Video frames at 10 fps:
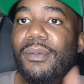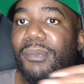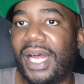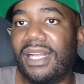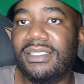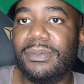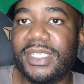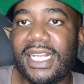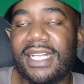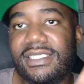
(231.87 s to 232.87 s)
Bond
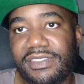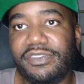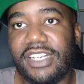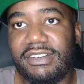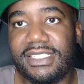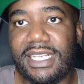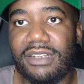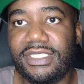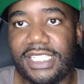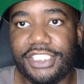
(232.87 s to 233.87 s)
Number 9 is a fragrance
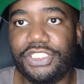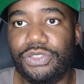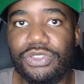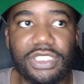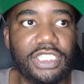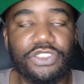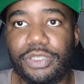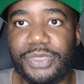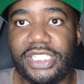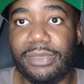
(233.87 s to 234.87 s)
house that's usually
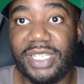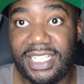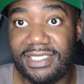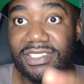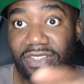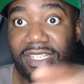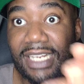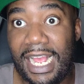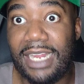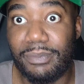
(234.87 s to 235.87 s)
attributed because it's
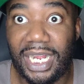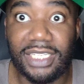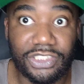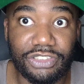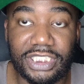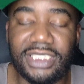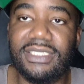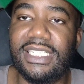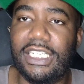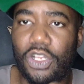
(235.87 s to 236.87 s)
on 9 Bond Street
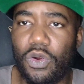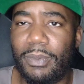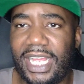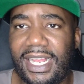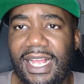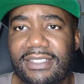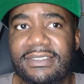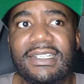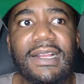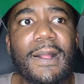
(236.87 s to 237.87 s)
in Lower Manhattan.